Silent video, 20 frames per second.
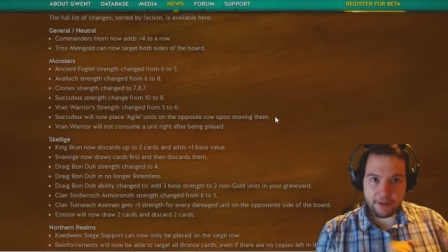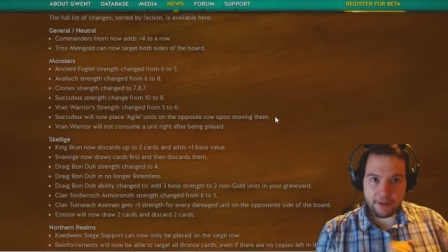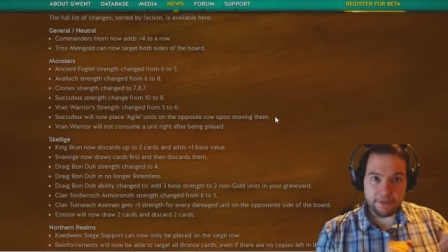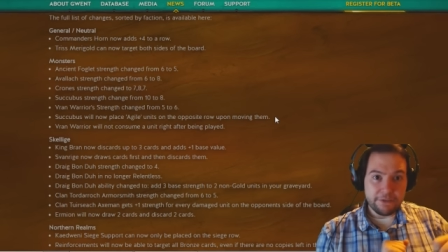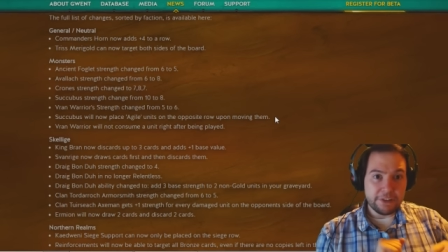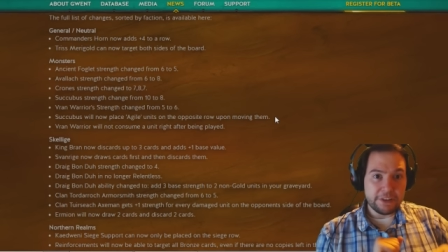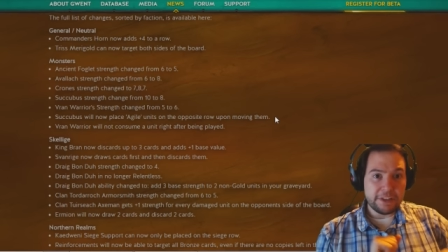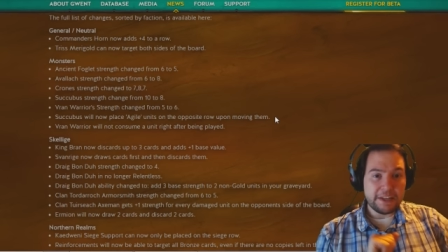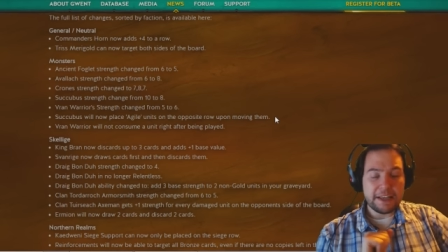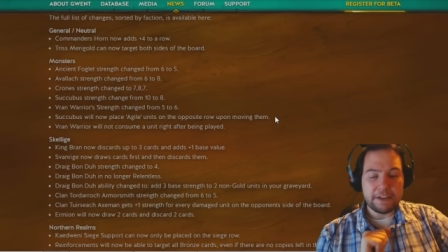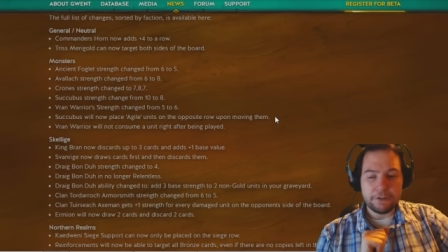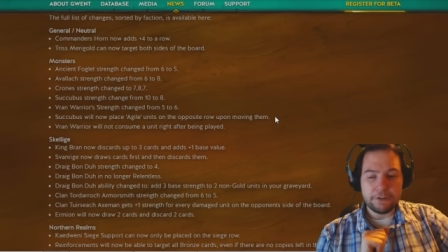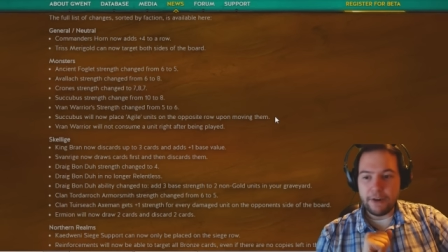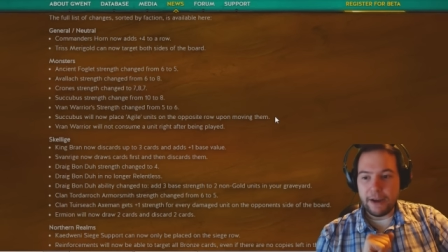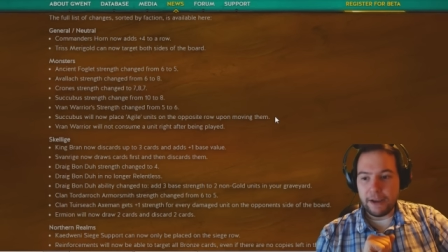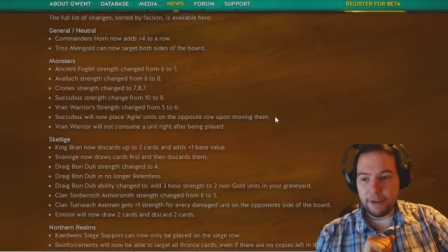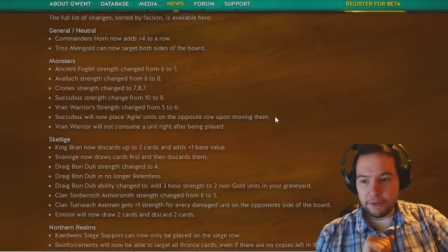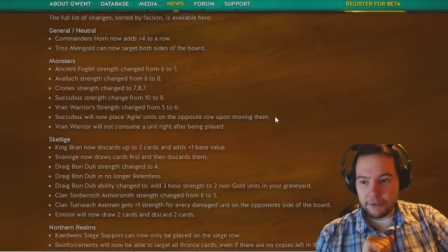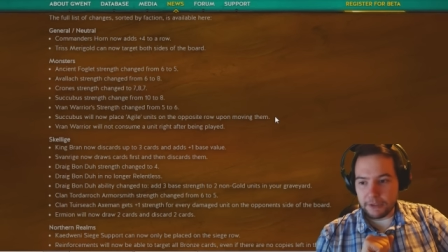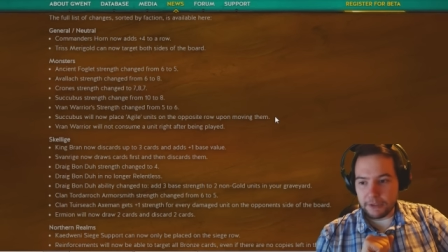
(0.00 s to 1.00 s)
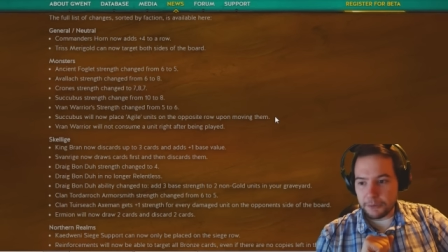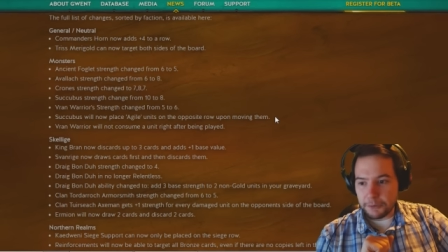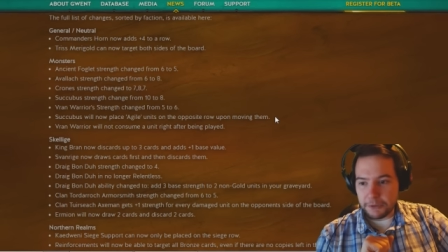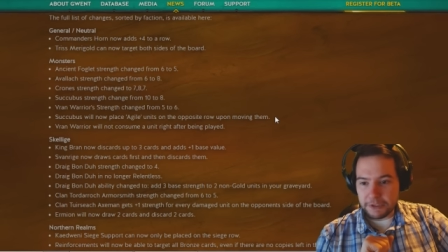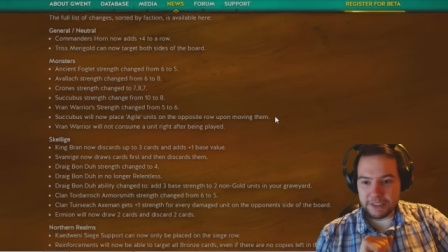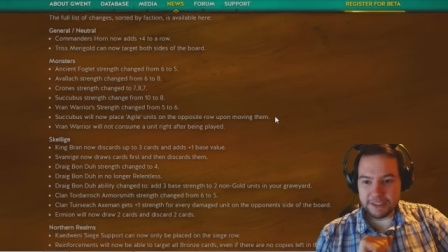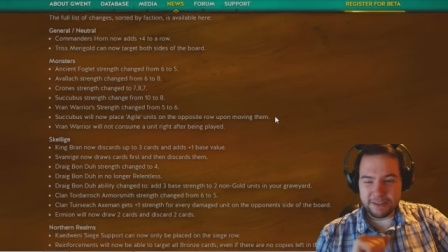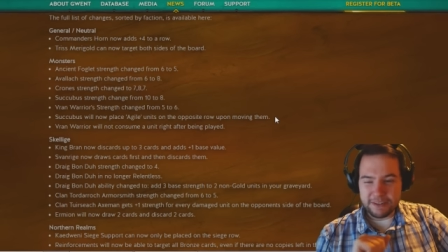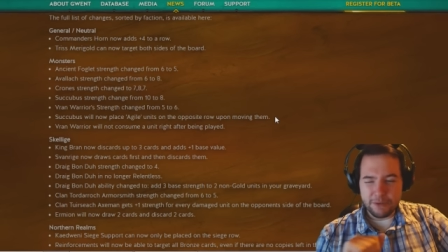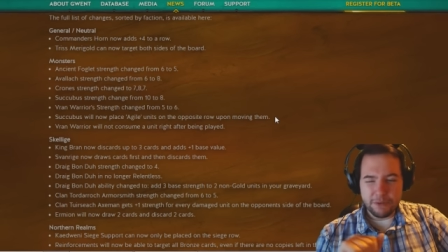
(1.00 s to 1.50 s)
for the next round,
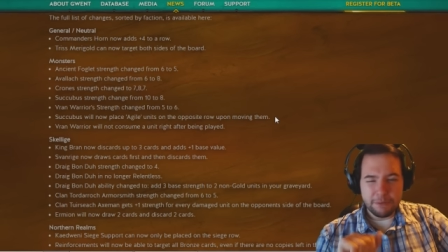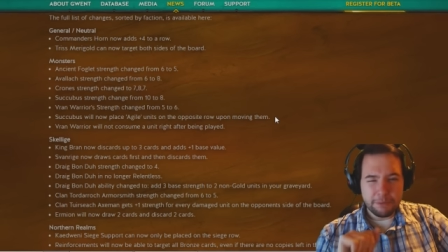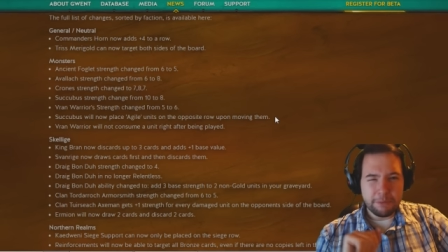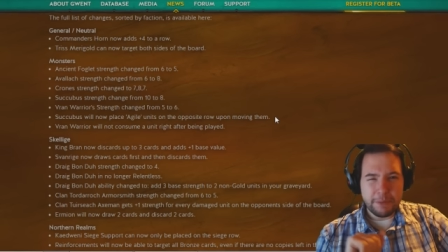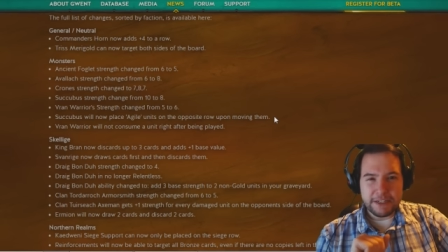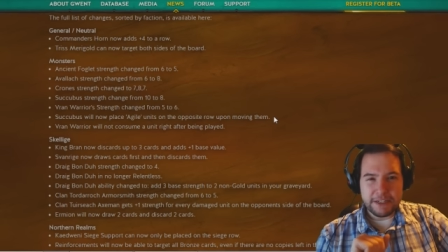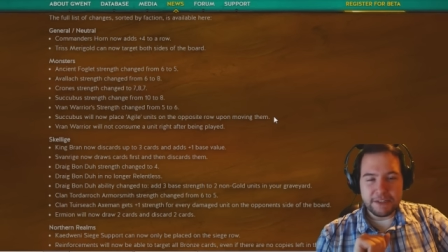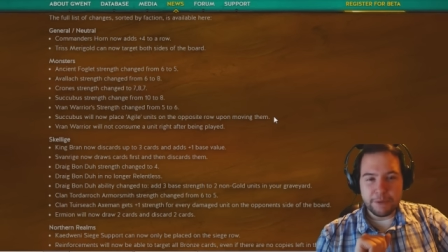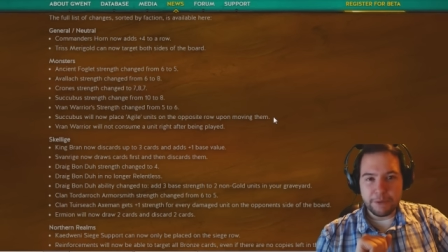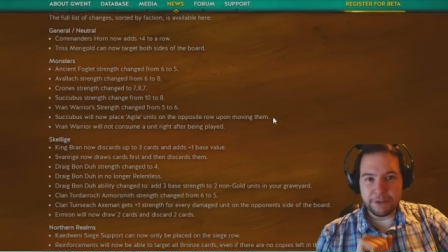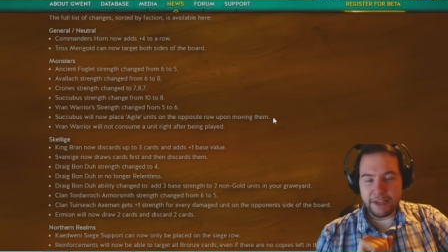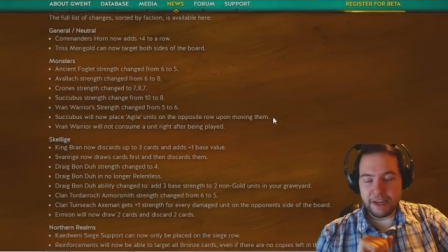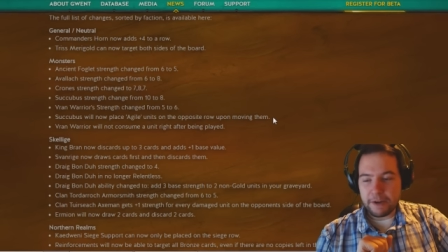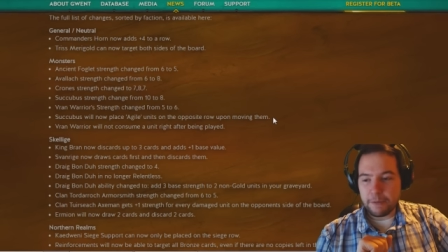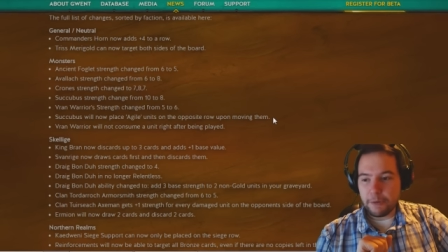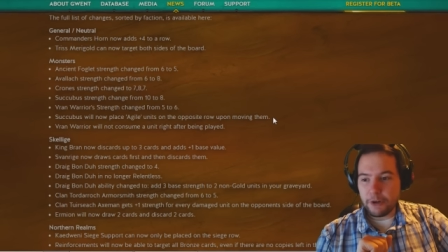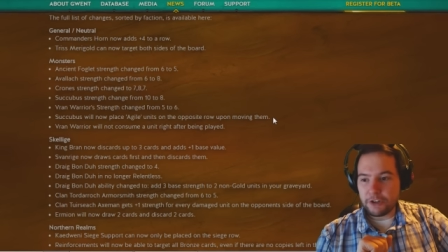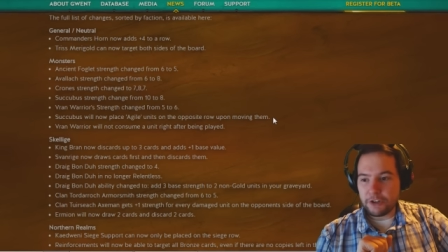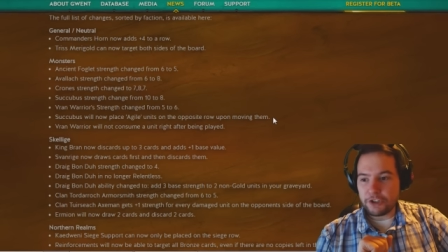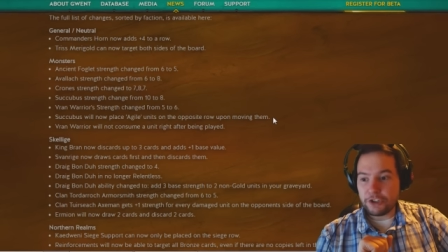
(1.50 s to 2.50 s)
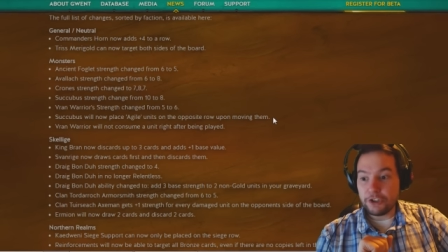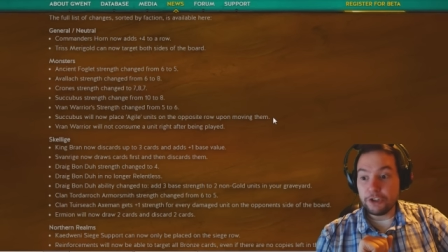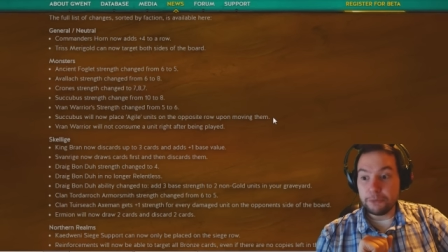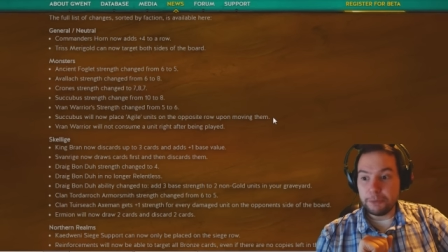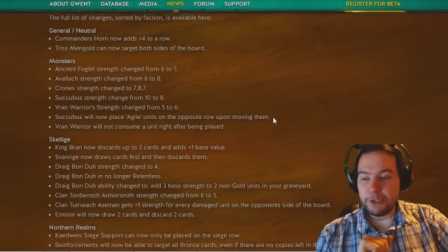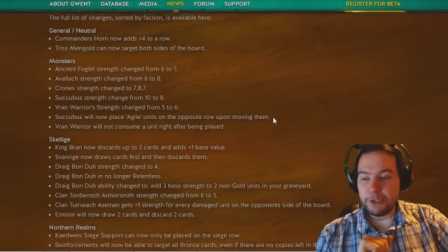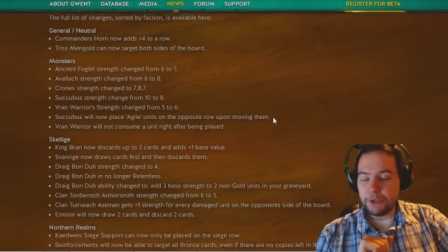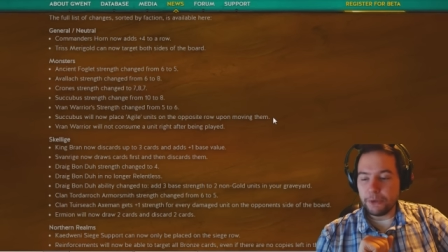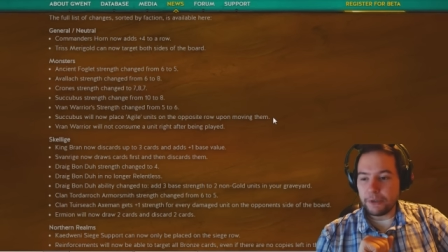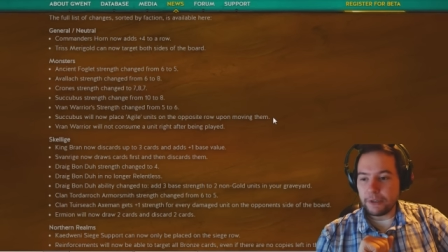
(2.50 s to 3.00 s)
which is basically what the Ekimaras should
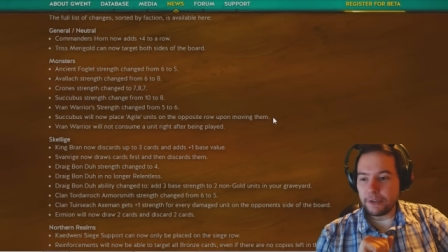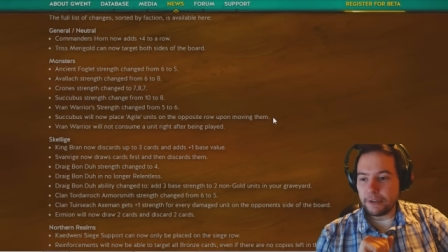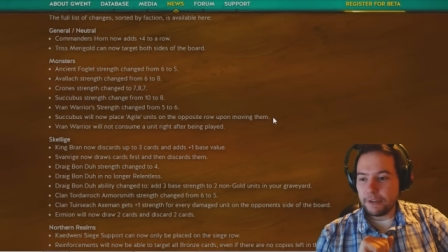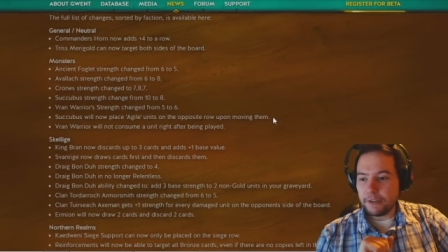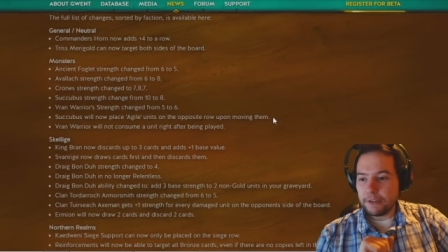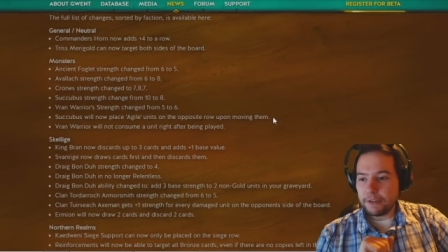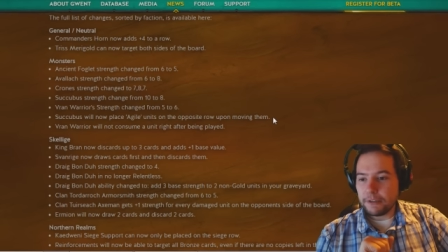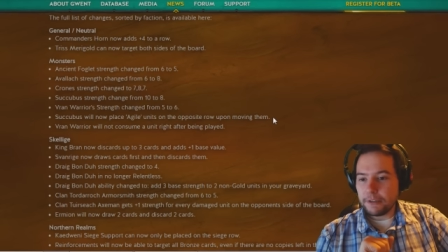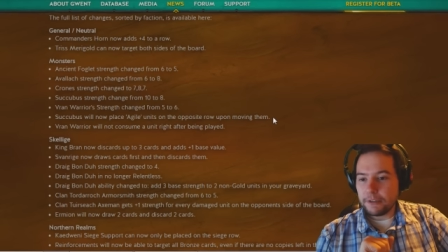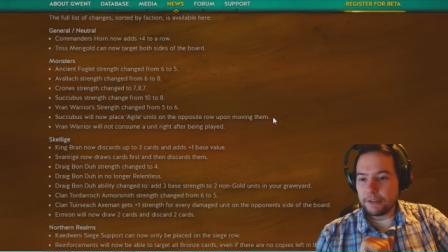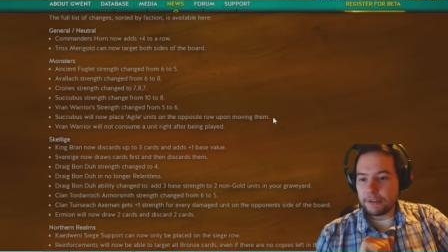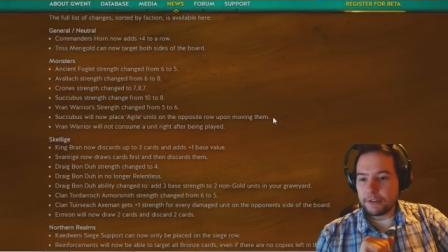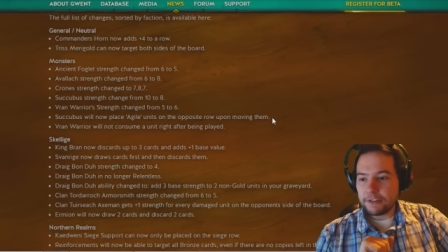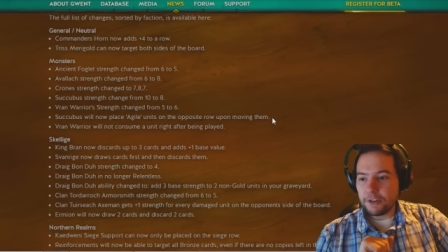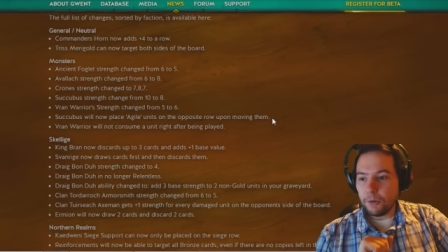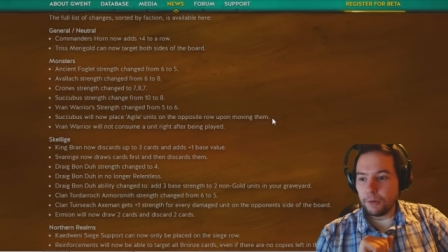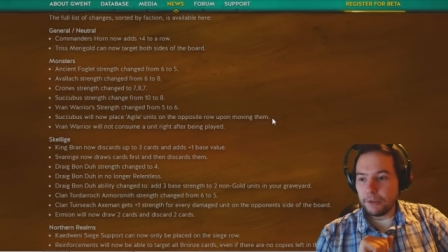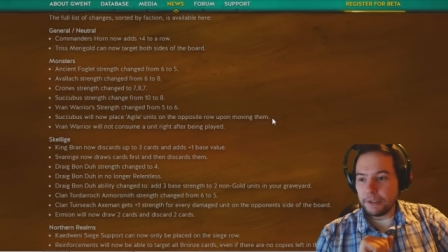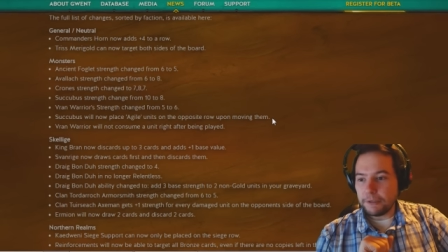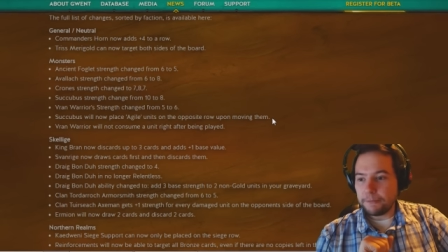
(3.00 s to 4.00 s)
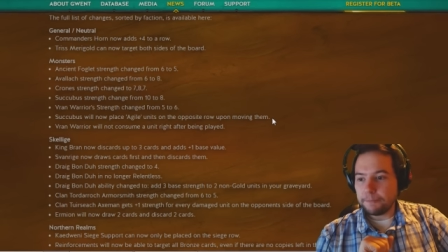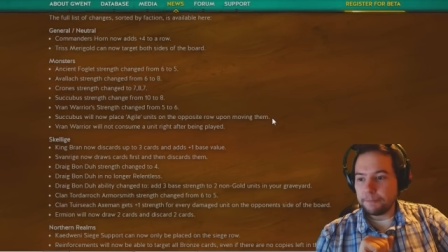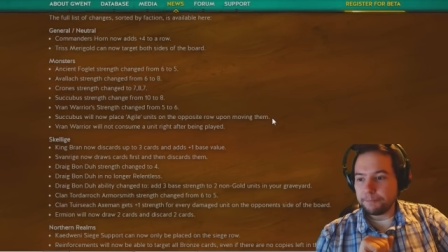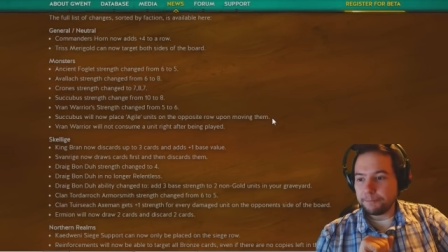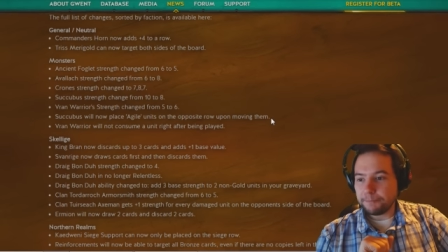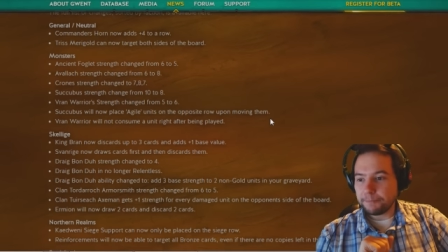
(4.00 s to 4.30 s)
be doing solely.